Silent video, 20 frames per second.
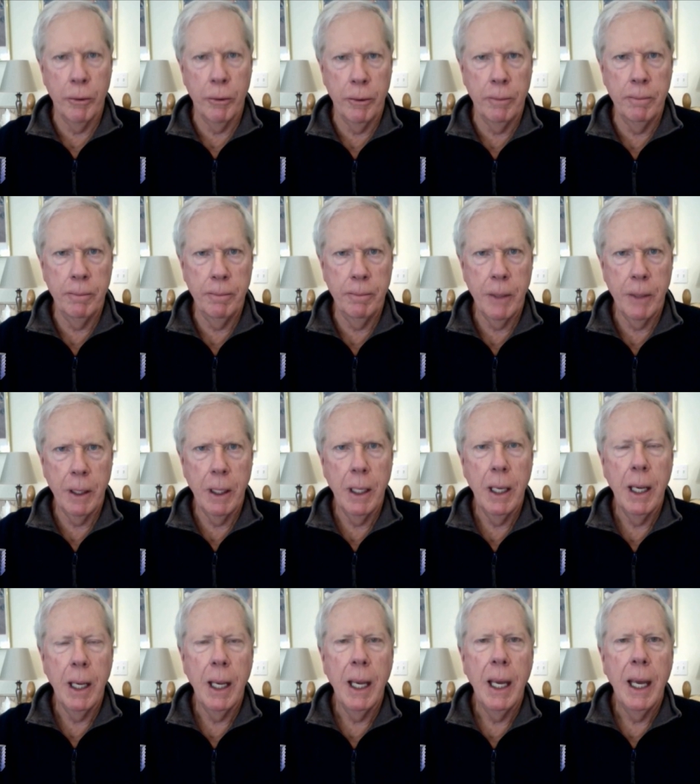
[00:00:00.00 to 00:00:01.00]
them,
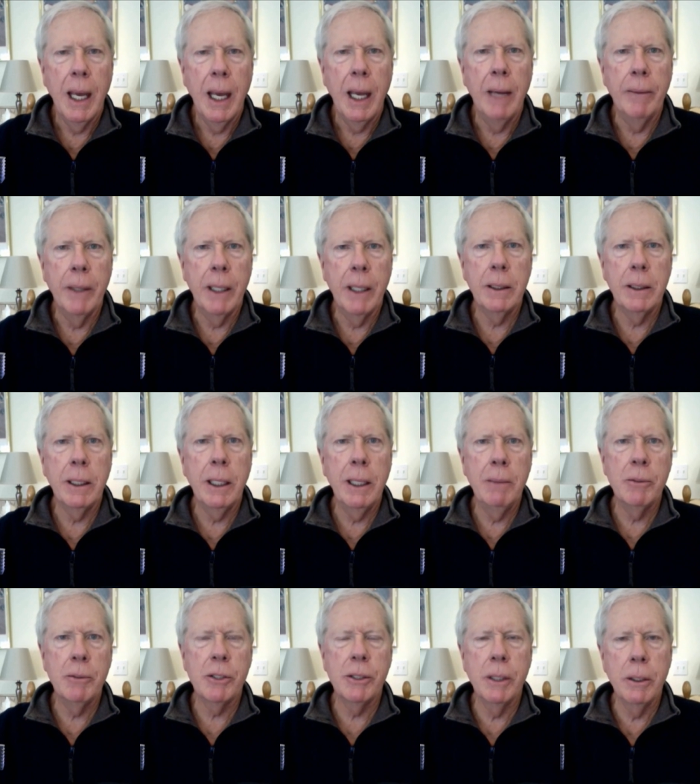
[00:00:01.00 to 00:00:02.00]
and that
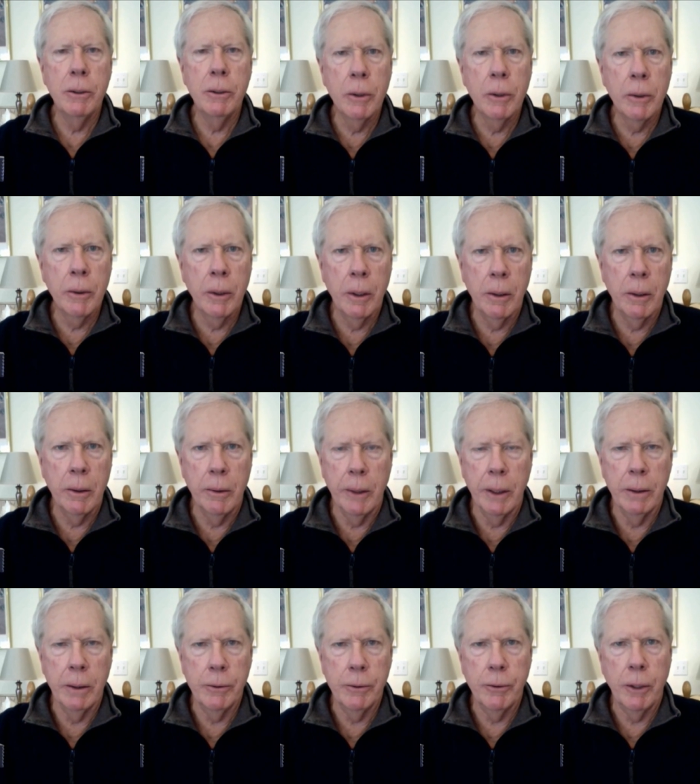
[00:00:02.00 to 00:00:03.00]
keeps the euro
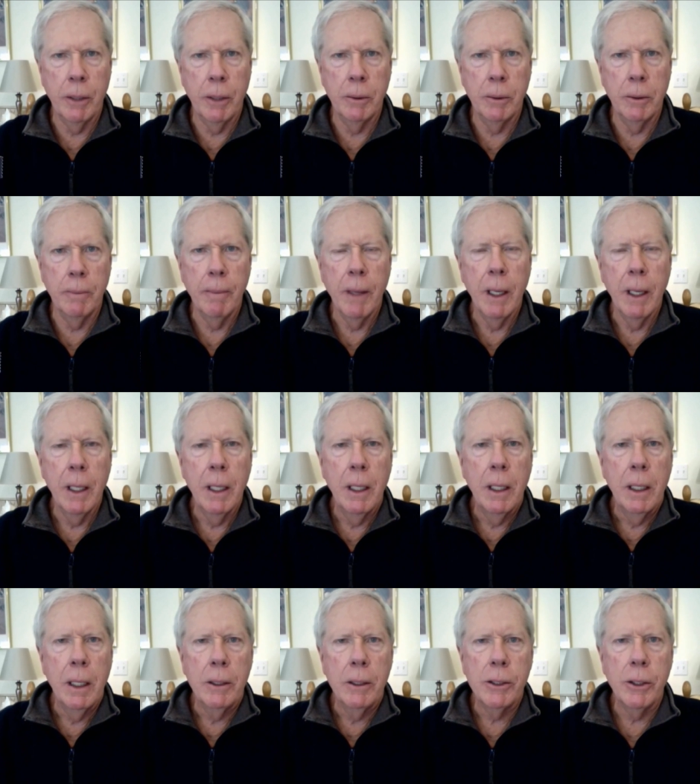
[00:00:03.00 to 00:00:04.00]
in trouble.
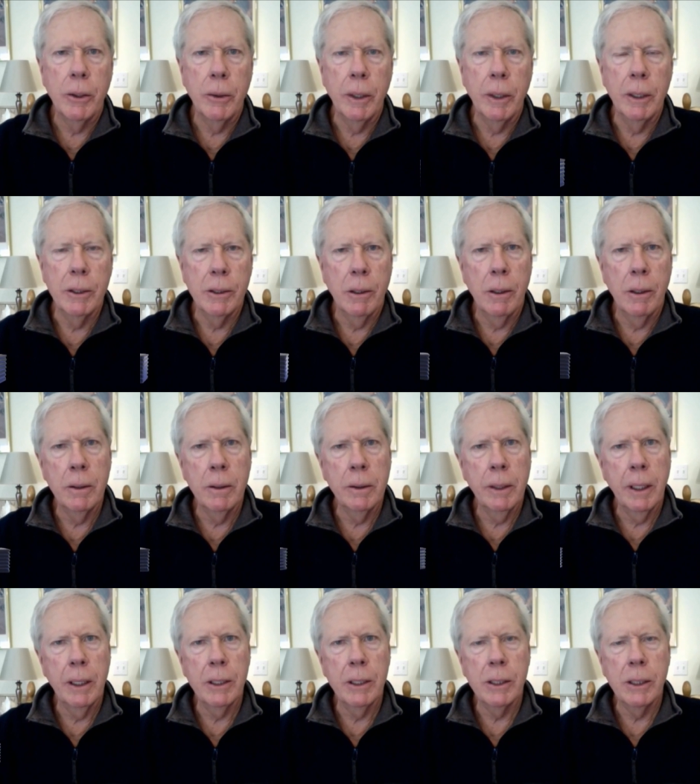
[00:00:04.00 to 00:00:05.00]
So, as long
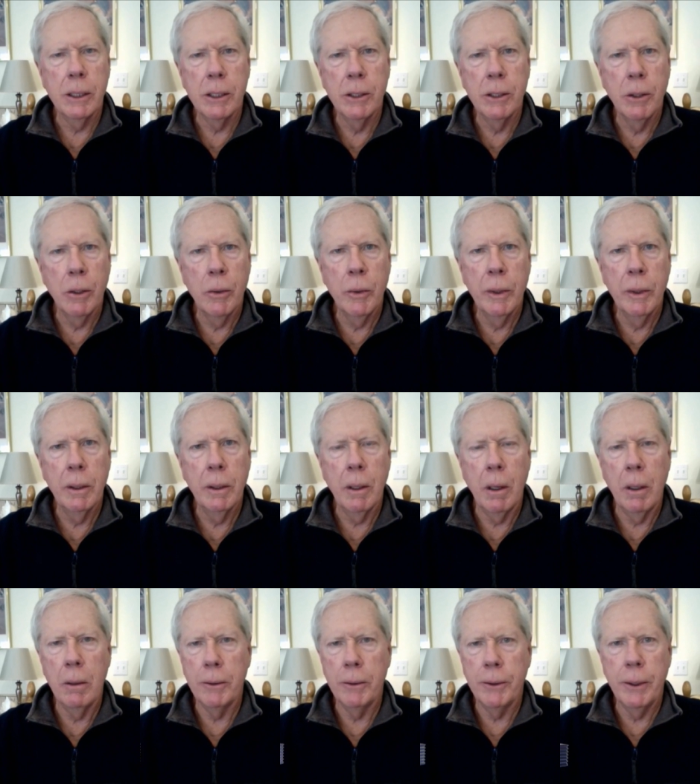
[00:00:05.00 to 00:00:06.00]
as there's no real
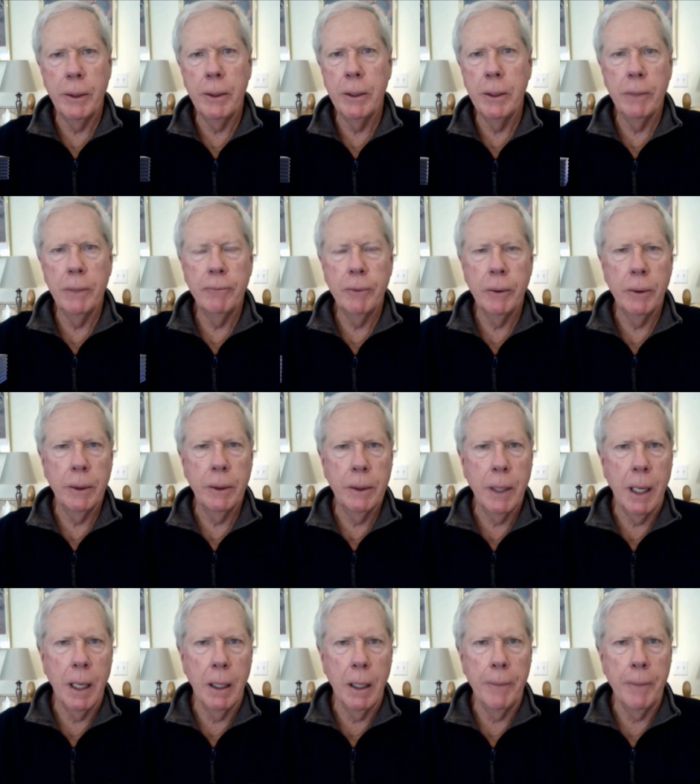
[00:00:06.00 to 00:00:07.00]
alternative to the
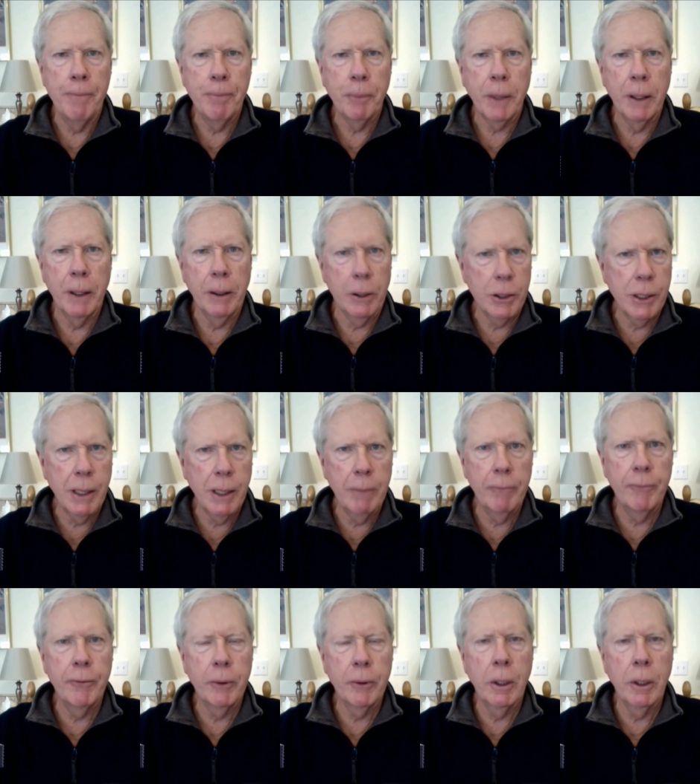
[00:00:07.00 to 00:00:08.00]
dollar,
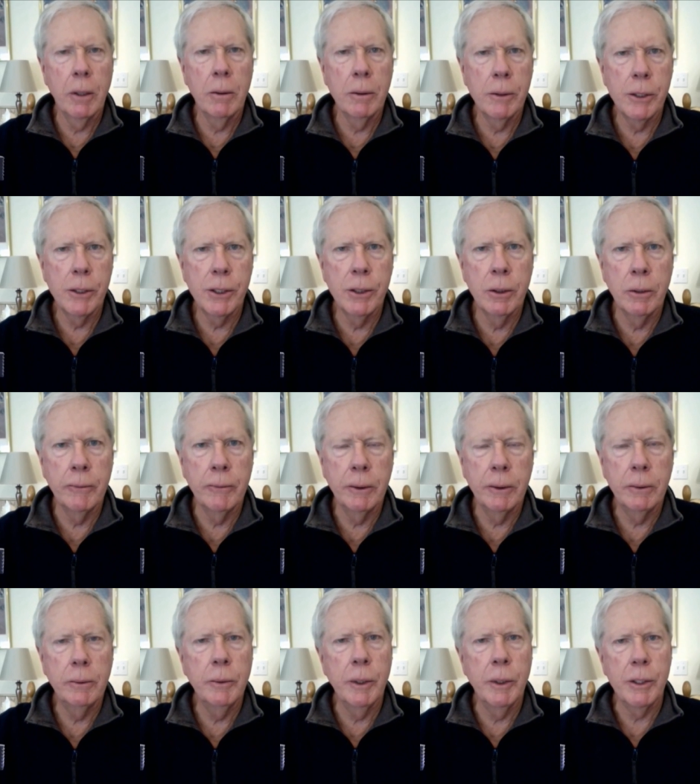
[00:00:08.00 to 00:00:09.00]
except for gold and silver,
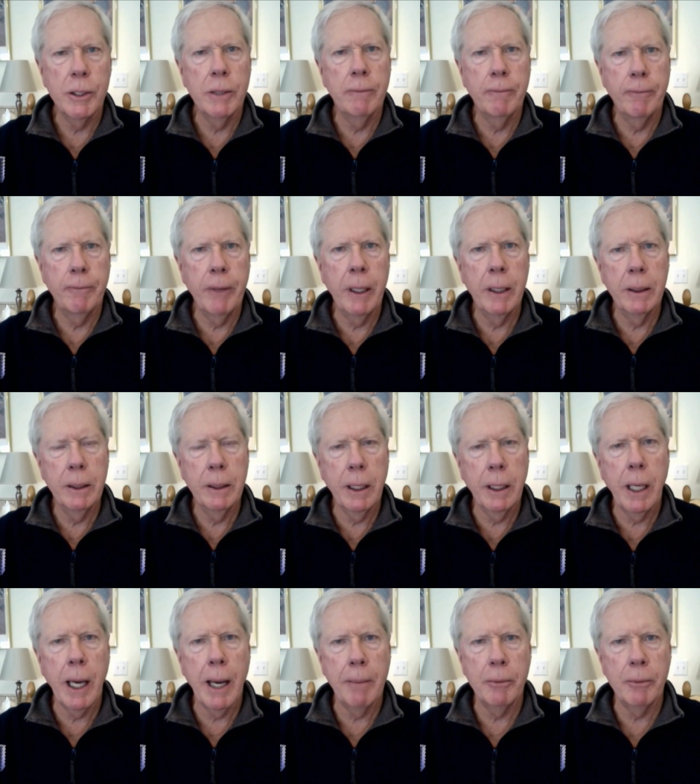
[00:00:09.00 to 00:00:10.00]
which the Fed
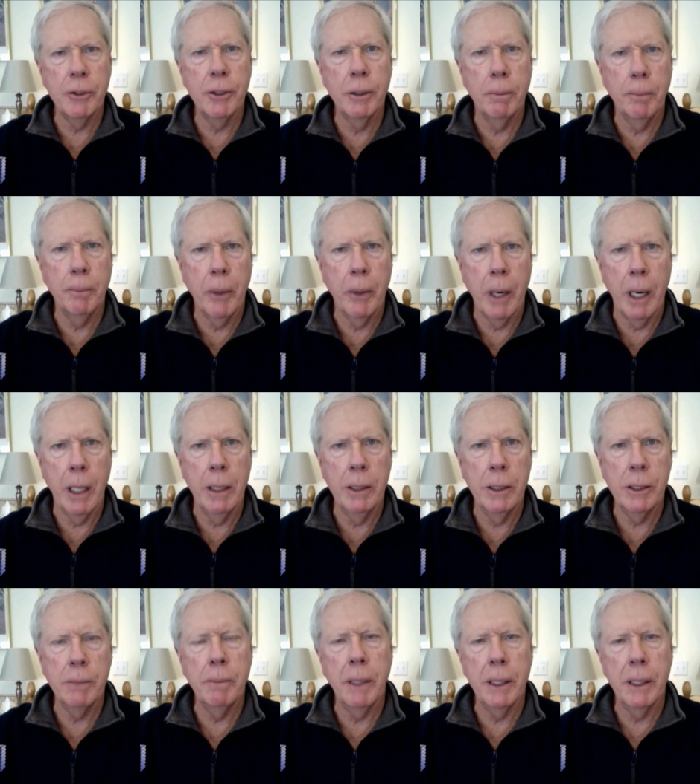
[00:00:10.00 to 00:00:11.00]
caps the
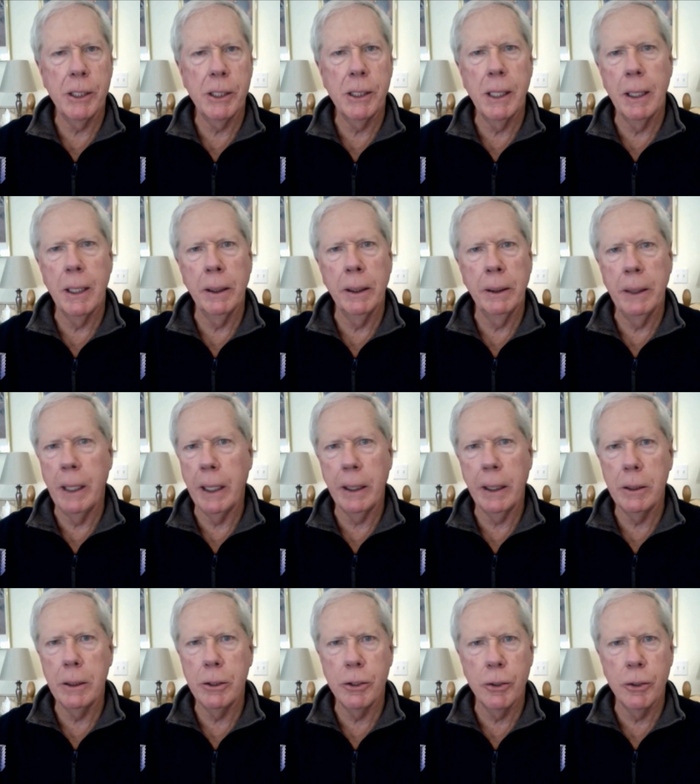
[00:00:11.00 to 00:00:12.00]
price by selling
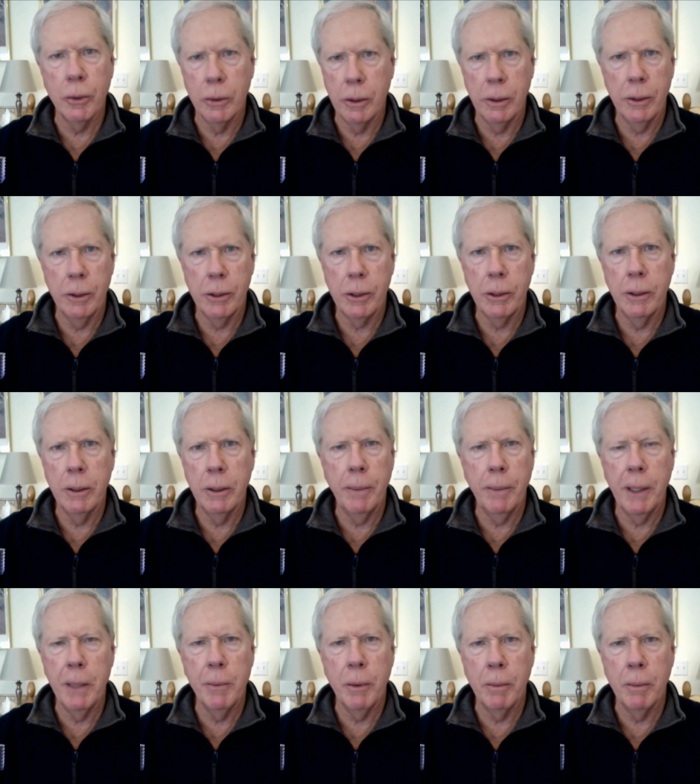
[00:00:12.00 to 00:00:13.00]
naked shorts in the
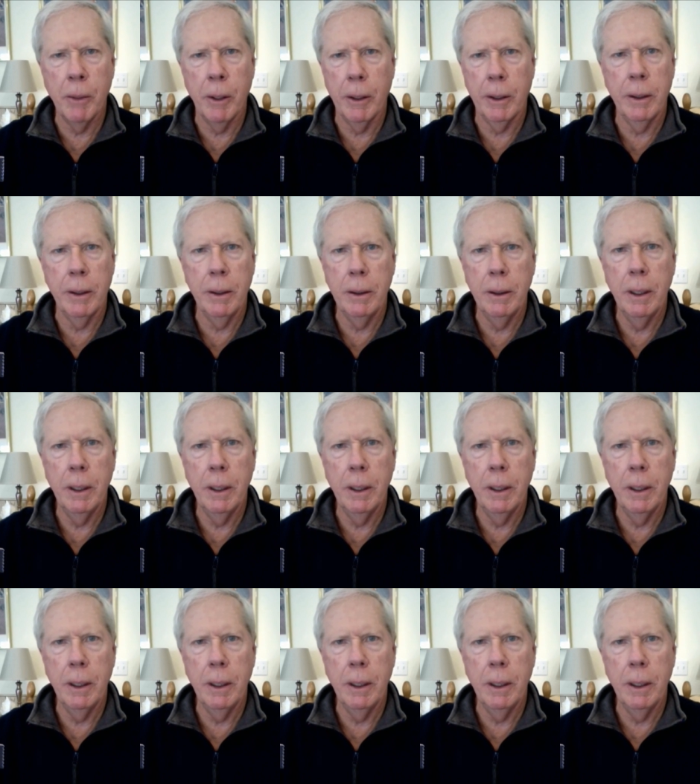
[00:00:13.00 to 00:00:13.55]
paper market